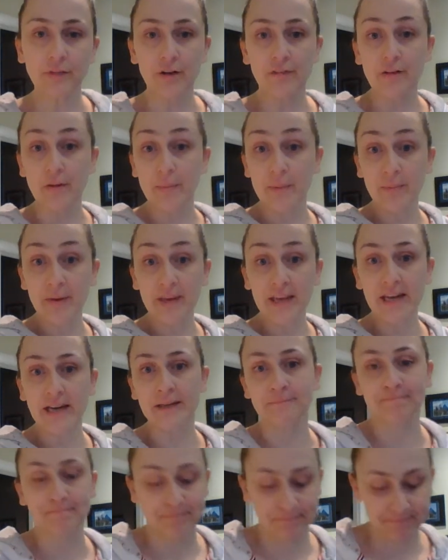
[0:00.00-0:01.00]
from the
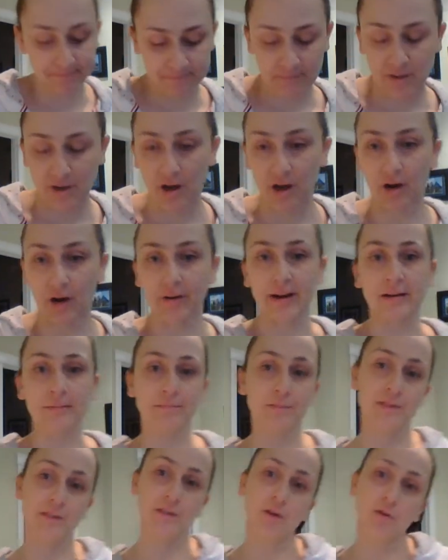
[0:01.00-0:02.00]
beginning. All
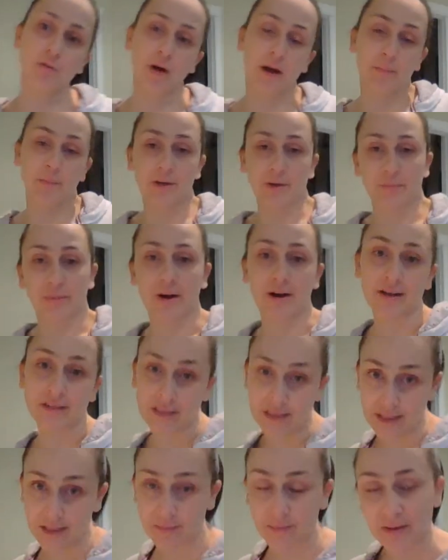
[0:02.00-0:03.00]
right, so I'm going to
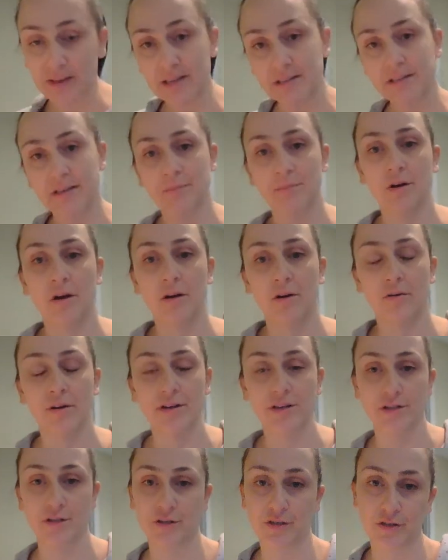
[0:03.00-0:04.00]
pause it because I'm not
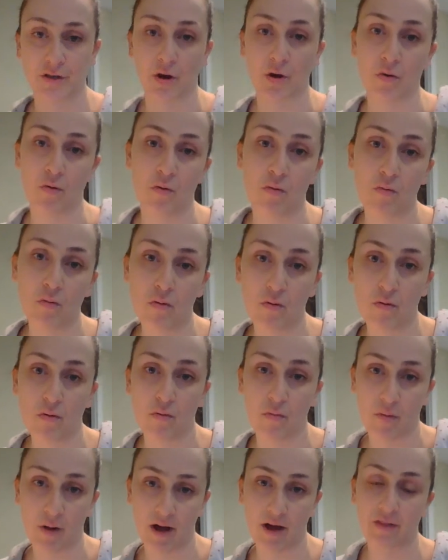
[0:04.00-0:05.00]
going to sew
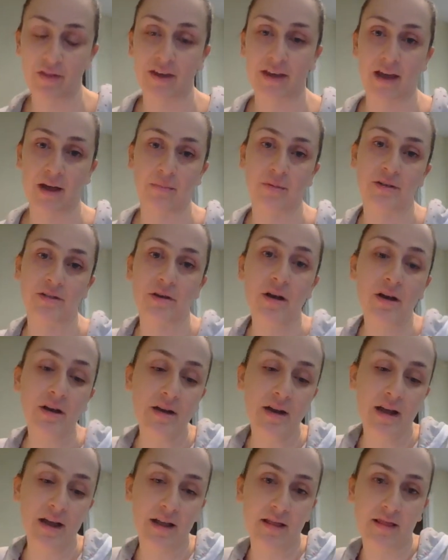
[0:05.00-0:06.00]
while the camera's
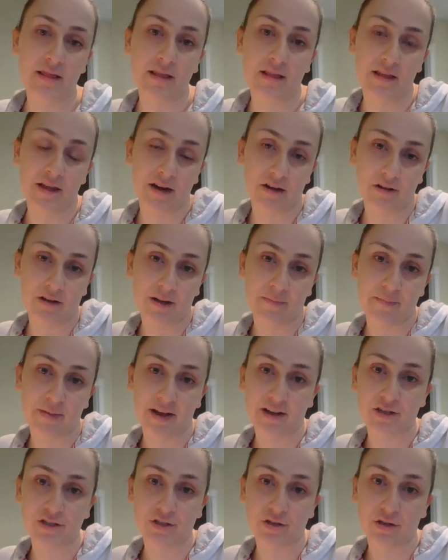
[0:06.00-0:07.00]
on, and then I'll come
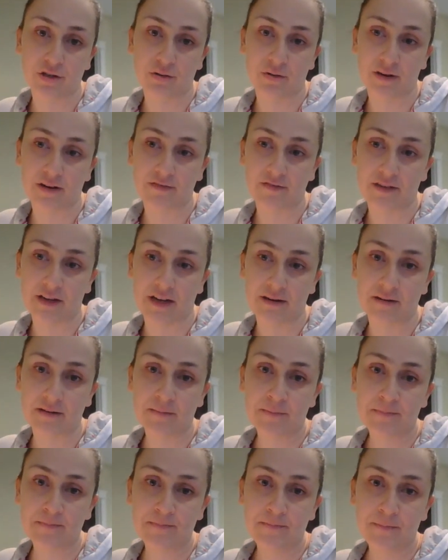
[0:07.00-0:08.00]
back and show you what I've done.
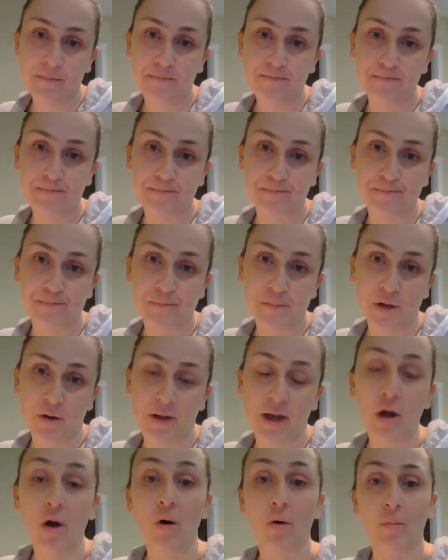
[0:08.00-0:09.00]

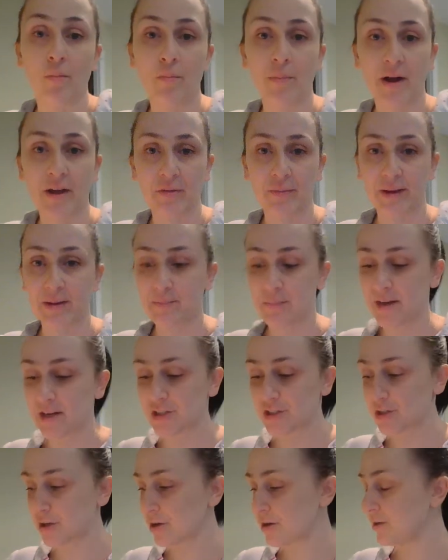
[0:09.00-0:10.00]
Okay, oh, by the way, make
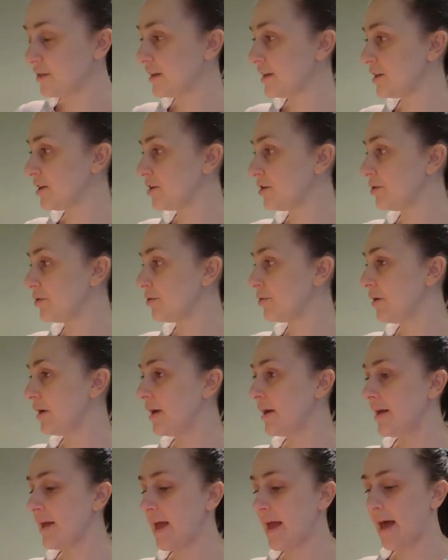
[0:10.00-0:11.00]
sure that you
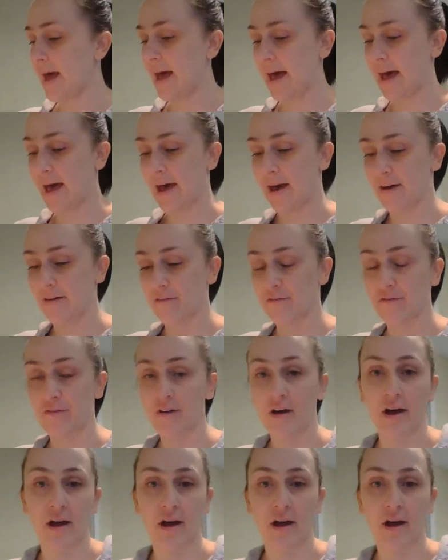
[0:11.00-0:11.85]
have